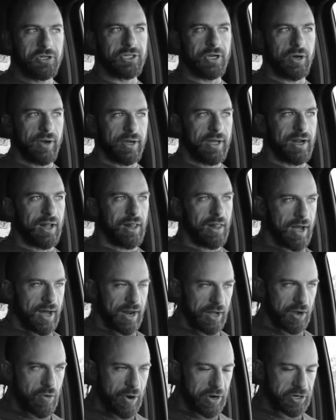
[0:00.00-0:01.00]
a show, I get a
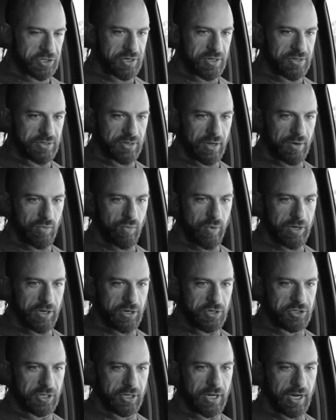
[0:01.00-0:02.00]
lot of questions on when
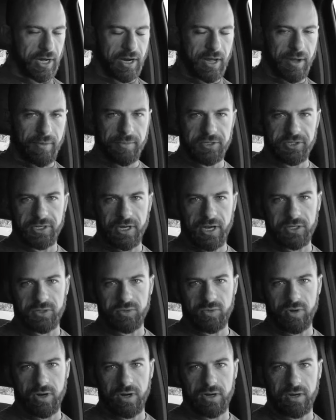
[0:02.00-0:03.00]
you should cut out massage
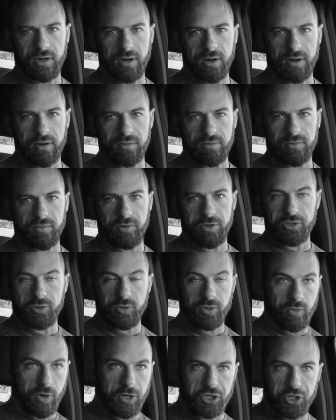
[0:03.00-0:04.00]
work or
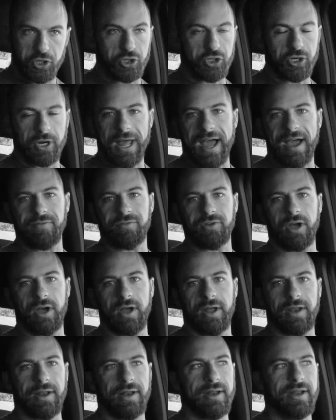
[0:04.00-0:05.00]
what you should have
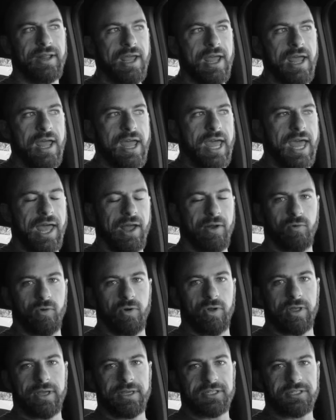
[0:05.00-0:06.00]
done, and it
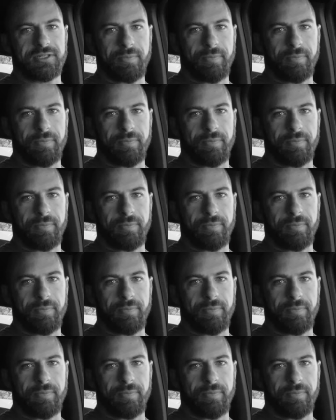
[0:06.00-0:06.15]
really is